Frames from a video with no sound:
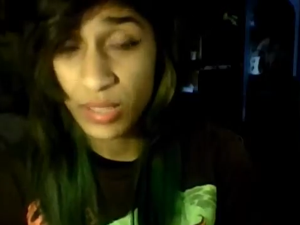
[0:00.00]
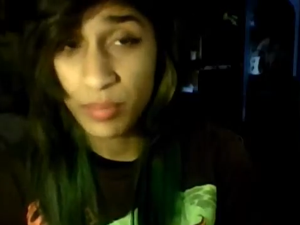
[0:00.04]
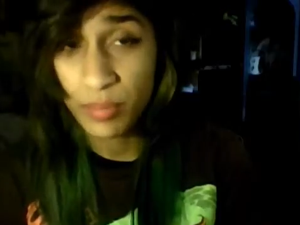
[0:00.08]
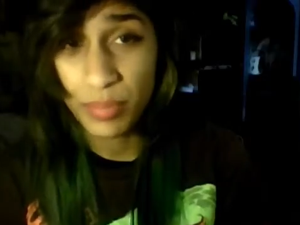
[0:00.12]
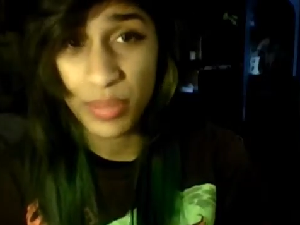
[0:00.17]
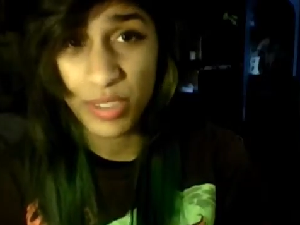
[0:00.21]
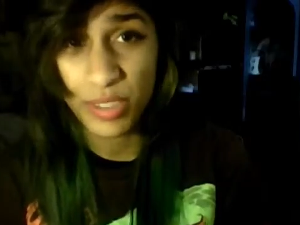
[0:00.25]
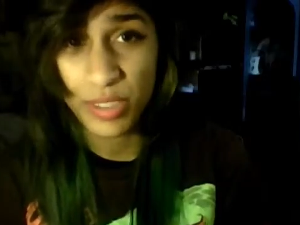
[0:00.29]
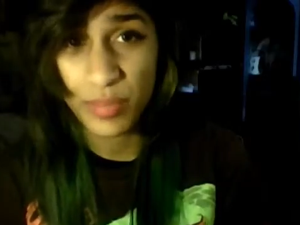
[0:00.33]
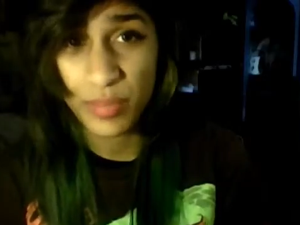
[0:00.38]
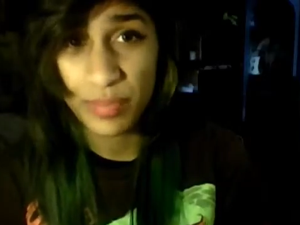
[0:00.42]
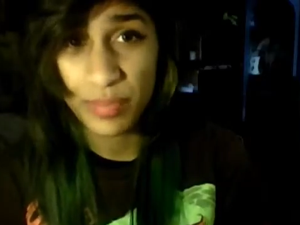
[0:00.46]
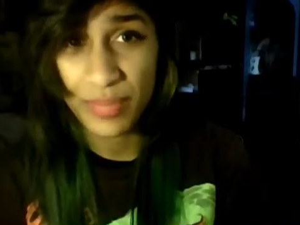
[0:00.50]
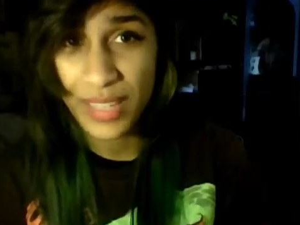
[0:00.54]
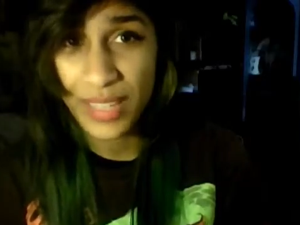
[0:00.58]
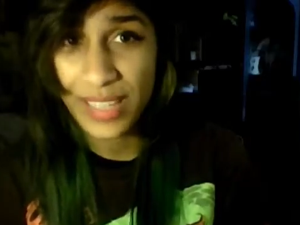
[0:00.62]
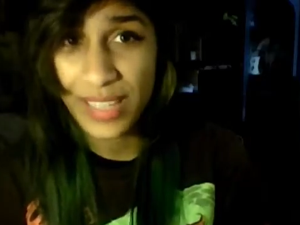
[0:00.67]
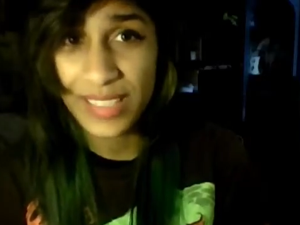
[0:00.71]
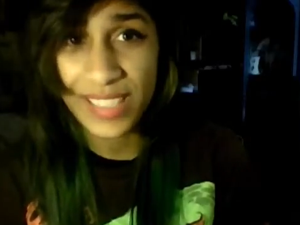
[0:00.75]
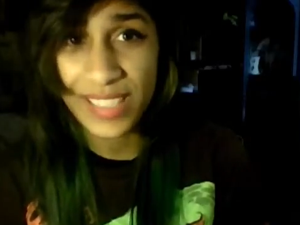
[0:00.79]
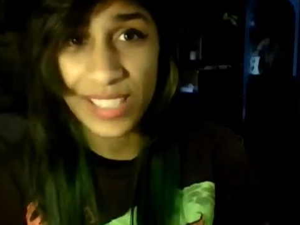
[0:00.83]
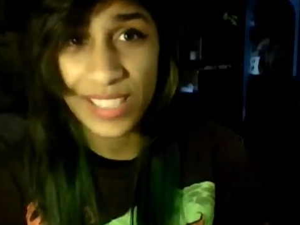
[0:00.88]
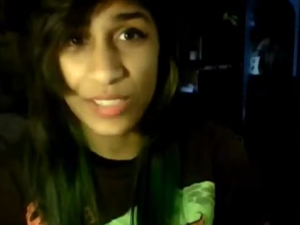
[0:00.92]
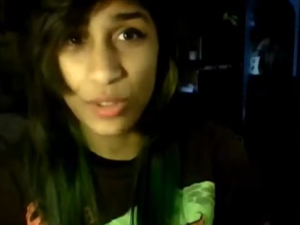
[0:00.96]
but
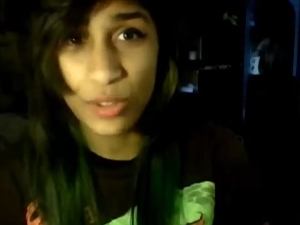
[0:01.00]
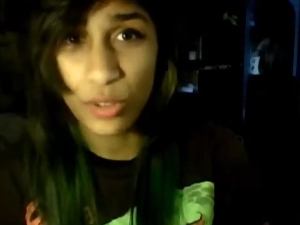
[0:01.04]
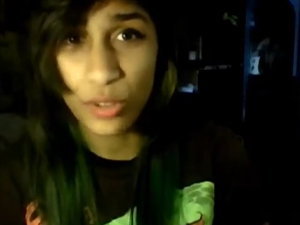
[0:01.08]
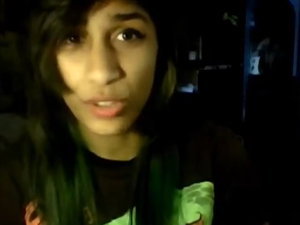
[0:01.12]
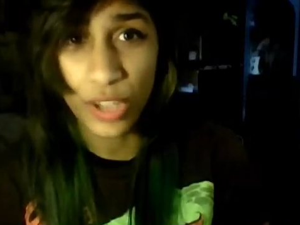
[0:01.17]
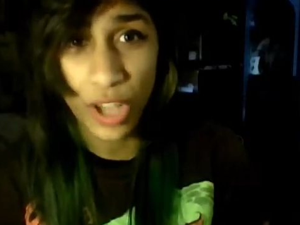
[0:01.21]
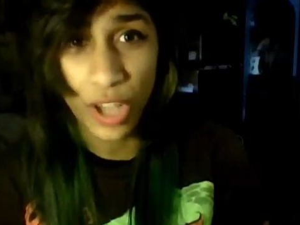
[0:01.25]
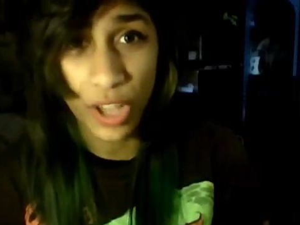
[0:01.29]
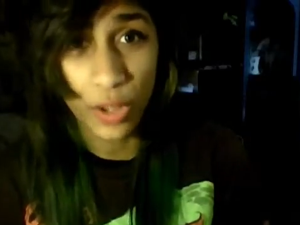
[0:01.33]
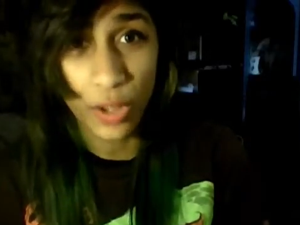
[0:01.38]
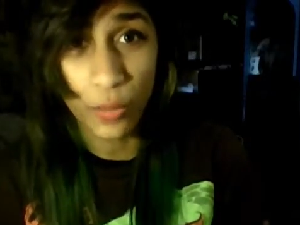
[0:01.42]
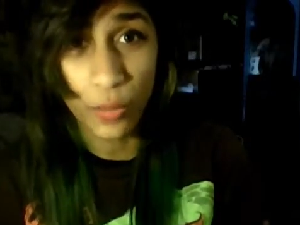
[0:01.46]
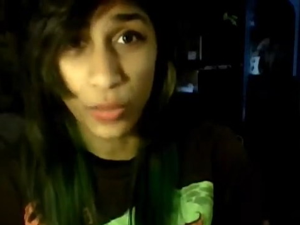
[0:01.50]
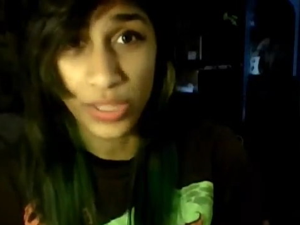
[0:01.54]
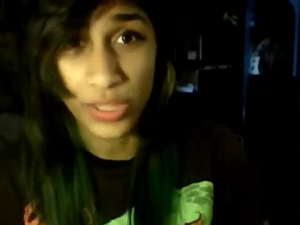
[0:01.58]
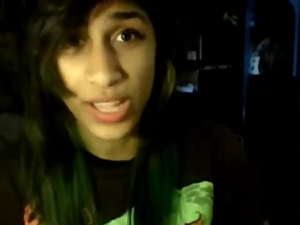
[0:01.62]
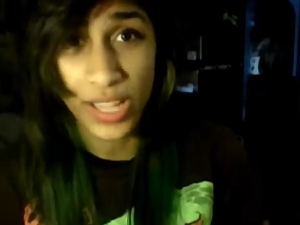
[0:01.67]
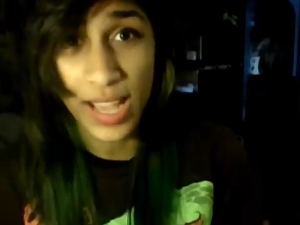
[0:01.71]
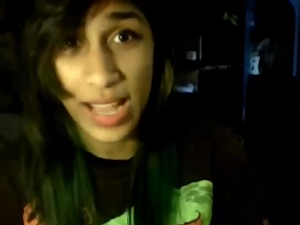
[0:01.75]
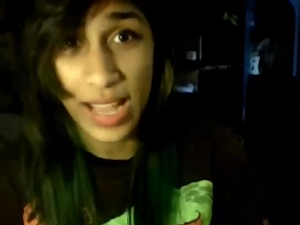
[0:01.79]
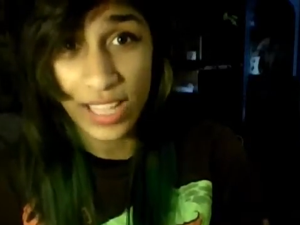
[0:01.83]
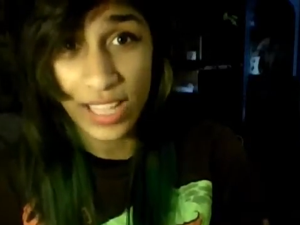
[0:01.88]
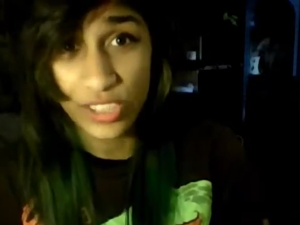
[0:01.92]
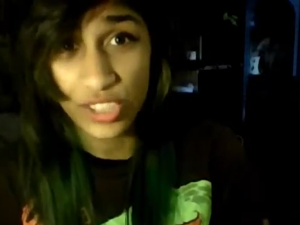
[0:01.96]
it did not go when I
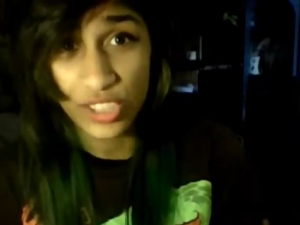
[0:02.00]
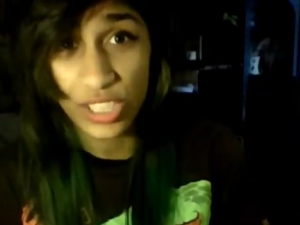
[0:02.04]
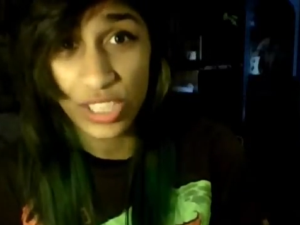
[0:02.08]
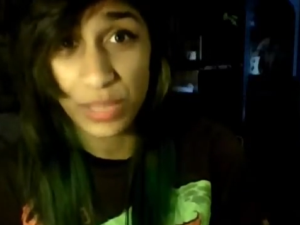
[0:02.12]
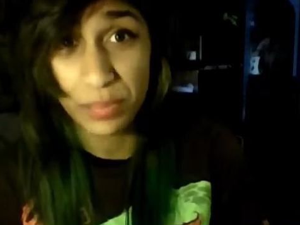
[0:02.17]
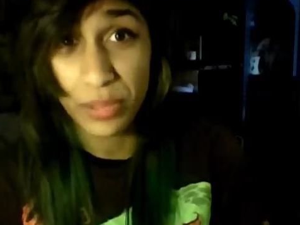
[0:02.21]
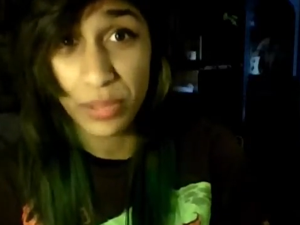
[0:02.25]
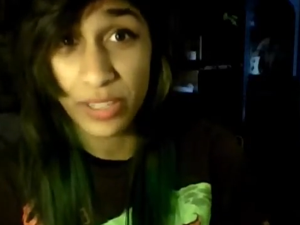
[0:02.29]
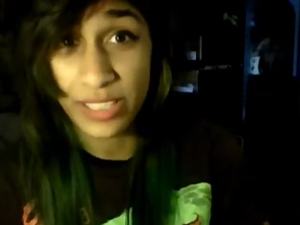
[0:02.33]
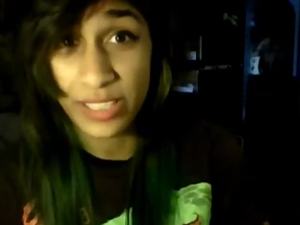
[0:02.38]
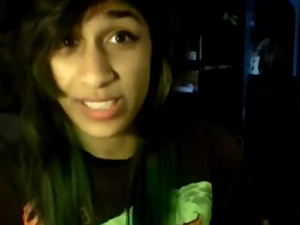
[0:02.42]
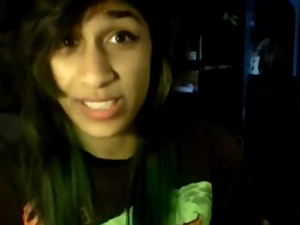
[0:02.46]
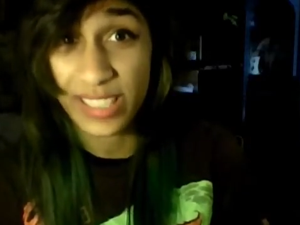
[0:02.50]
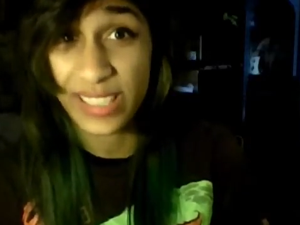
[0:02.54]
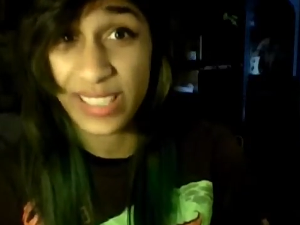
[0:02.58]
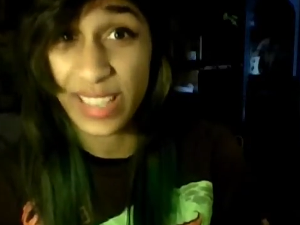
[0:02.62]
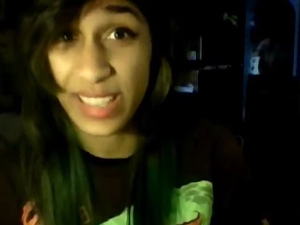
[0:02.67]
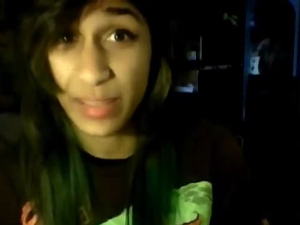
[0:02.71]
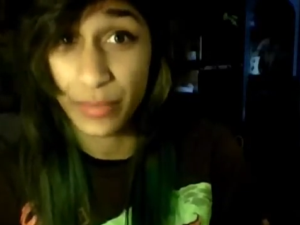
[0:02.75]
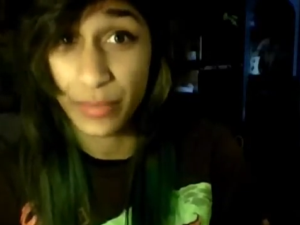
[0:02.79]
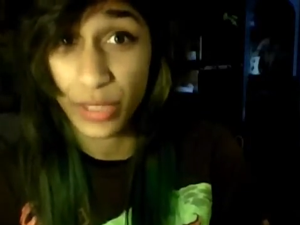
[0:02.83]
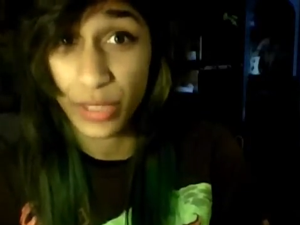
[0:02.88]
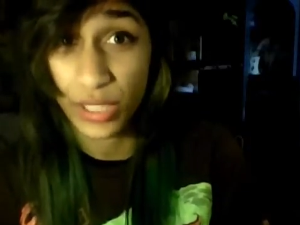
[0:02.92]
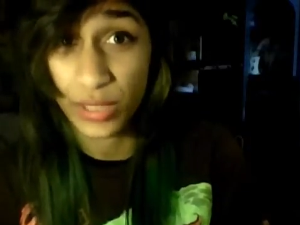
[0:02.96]
actually put it
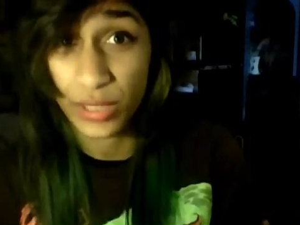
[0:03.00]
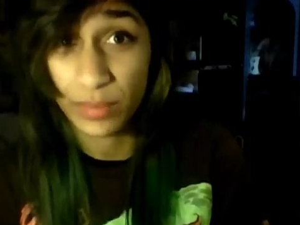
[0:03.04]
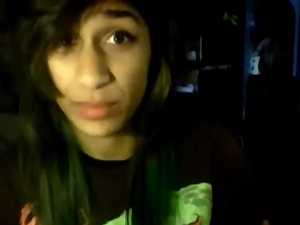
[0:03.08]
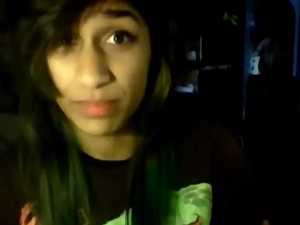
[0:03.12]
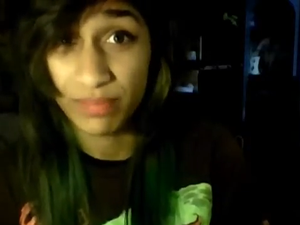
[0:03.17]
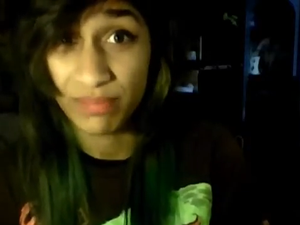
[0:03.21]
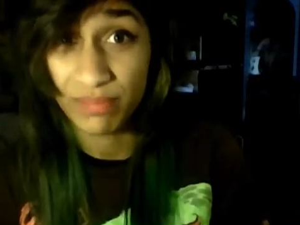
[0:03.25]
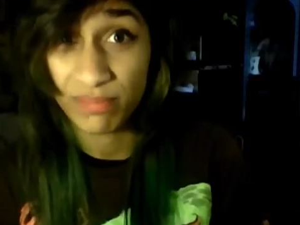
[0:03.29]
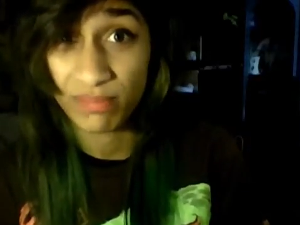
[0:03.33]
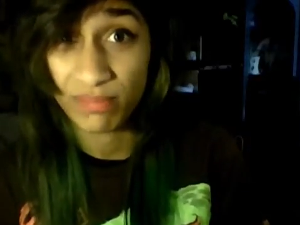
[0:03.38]
together.